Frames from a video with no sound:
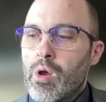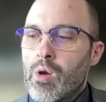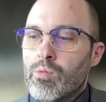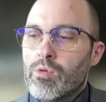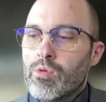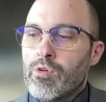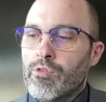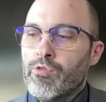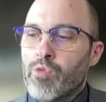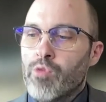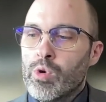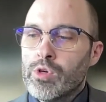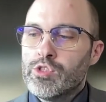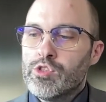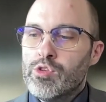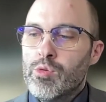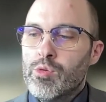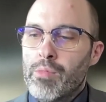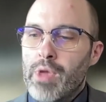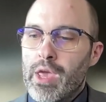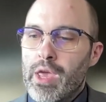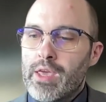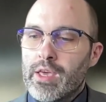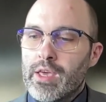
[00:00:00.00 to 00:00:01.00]
were forced to
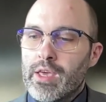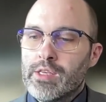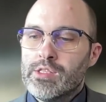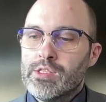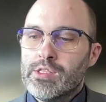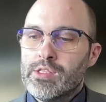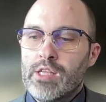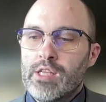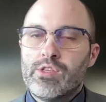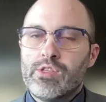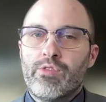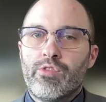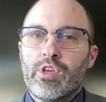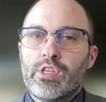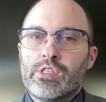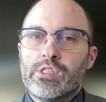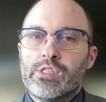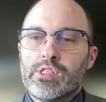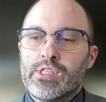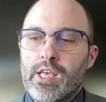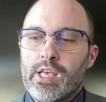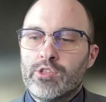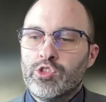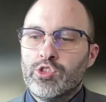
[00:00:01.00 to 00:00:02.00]
make extensive
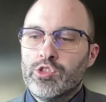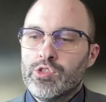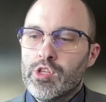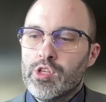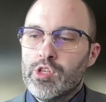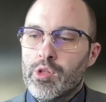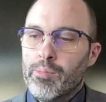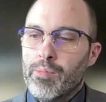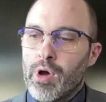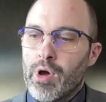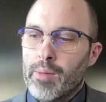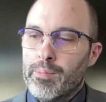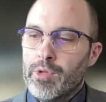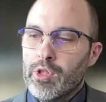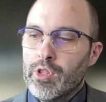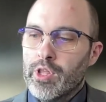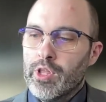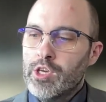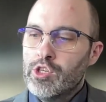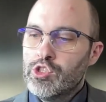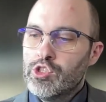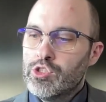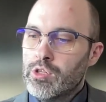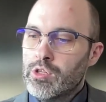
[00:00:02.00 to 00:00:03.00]
concessions to the
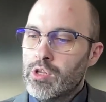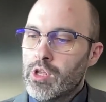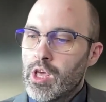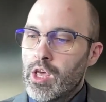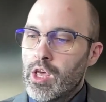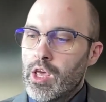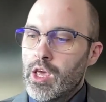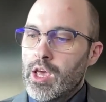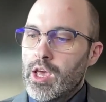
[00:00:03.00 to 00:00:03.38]
population